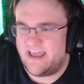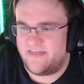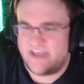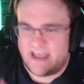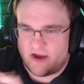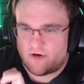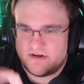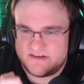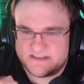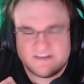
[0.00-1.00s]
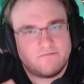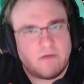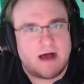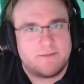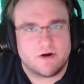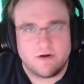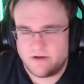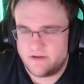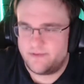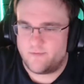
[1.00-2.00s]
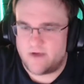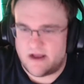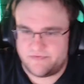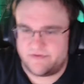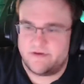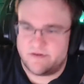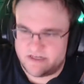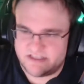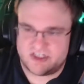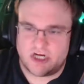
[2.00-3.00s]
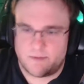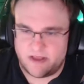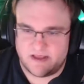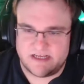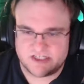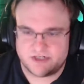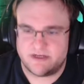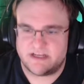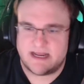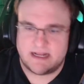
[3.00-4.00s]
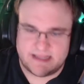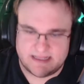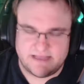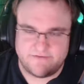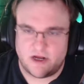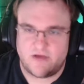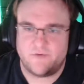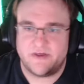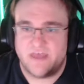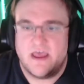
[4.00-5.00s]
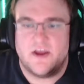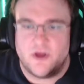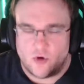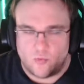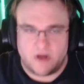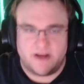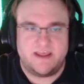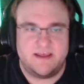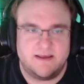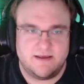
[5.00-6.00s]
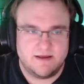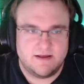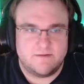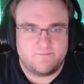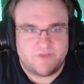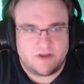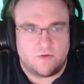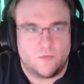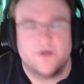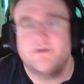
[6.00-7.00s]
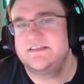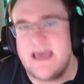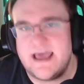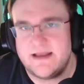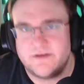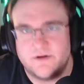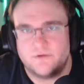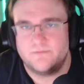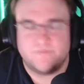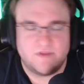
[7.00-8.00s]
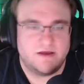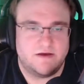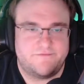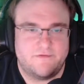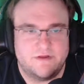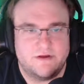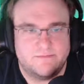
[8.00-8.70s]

eras of Bomber throughout his Jrpl history, and kind of leaving off with, what he, where he's at, for the